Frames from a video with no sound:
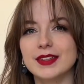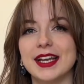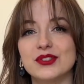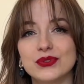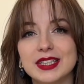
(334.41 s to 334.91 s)

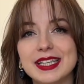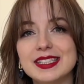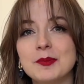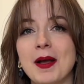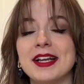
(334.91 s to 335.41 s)
It's
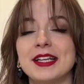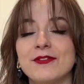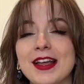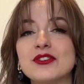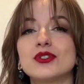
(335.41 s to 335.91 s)
released by the
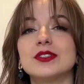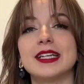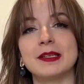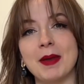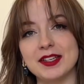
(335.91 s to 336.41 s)
ventral
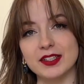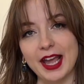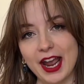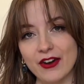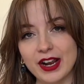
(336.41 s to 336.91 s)
tegmental
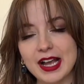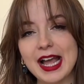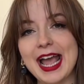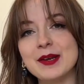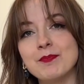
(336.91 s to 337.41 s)

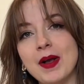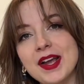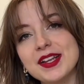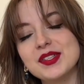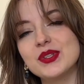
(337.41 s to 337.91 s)
area and
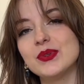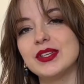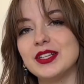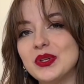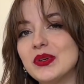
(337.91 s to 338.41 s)
binds to
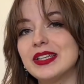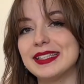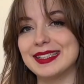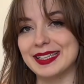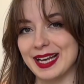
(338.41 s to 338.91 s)
the
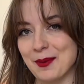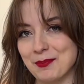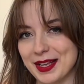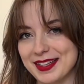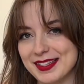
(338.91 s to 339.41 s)
nucleus
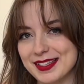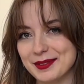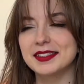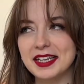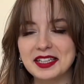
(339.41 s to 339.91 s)
accumbens.
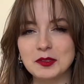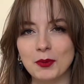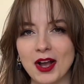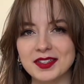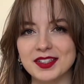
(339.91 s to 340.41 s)
Second
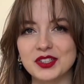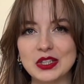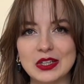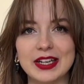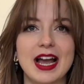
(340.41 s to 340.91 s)
process to
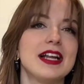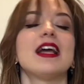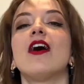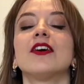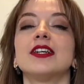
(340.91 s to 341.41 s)
look at
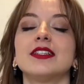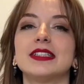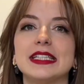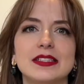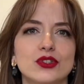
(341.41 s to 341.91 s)
are
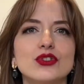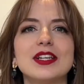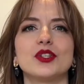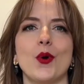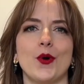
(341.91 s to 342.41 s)
the
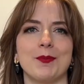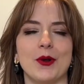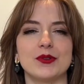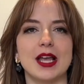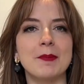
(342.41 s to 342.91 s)
stress
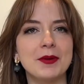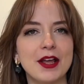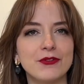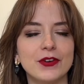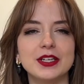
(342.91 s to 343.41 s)
hormones,
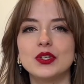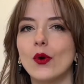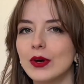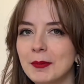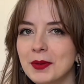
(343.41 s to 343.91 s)
epinephrine,
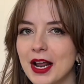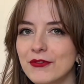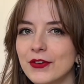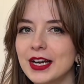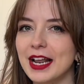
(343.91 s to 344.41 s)

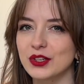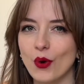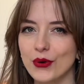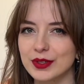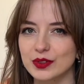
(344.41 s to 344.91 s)
norepinephrine, and
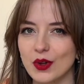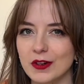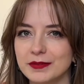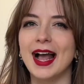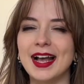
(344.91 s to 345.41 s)

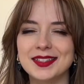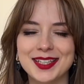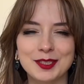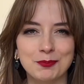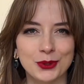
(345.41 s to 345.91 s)
cortisol. As
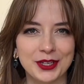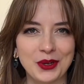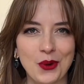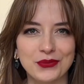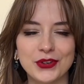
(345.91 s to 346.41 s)
he's
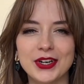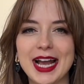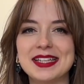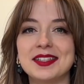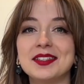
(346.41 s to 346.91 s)
pulling
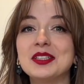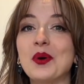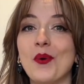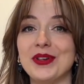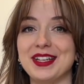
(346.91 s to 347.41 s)
over,
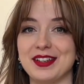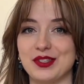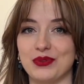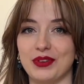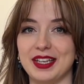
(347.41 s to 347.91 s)
acetylcholine
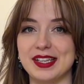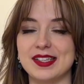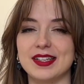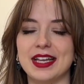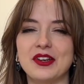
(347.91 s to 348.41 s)
is
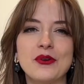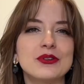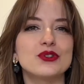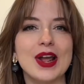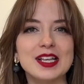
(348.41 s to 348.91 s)
released, a
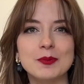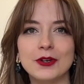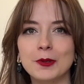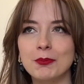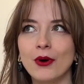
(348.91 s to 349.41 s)

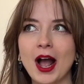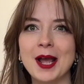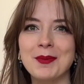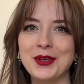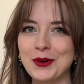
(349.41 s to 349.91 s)
neurotransmitter
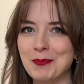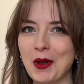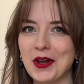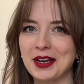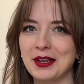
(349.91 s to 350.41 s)
priming your
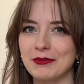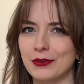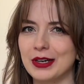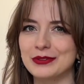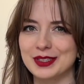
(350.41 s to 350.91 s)
body
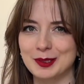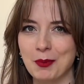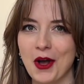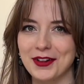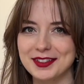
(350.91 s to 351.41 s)
for a
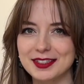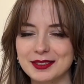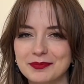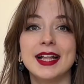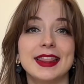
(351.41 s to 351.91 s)
response.
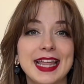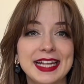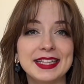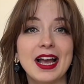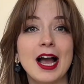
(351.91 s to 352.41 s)

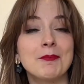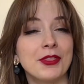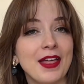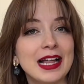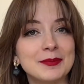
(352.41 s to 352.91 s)
Then the
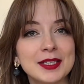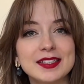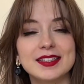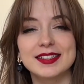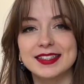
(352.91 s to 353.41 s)
hypothalamus
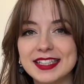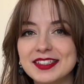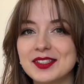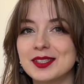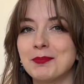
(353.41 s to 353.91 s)

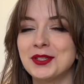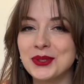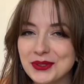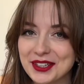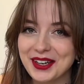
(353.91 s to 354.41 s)
signals the
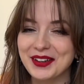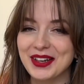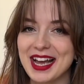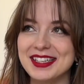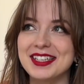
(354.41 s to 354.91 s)
pituitary
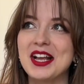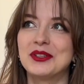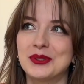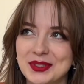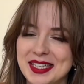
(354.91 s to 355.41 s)

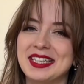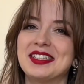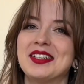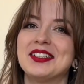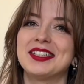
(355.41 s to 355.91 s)
gland to
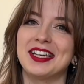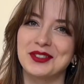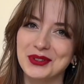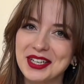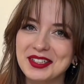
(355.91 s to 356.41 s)
signal the
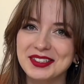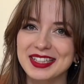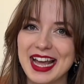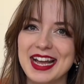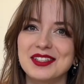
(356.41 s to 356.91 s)
adrenal
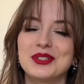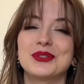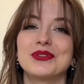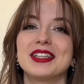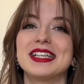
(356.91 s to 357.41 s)
gland
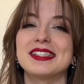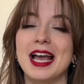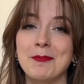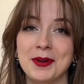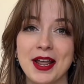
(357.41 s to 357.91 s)
to release
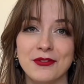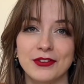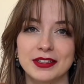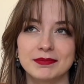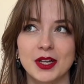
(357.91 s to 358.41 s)

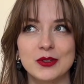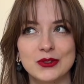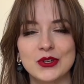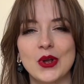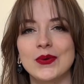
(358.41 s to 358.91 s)
epinephrine,
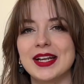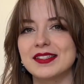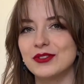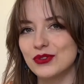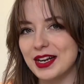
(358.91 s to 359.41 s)
also known as
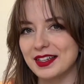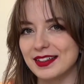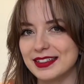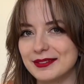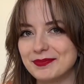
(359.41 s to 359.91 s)

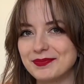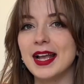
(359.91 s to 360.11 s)
adrenaline.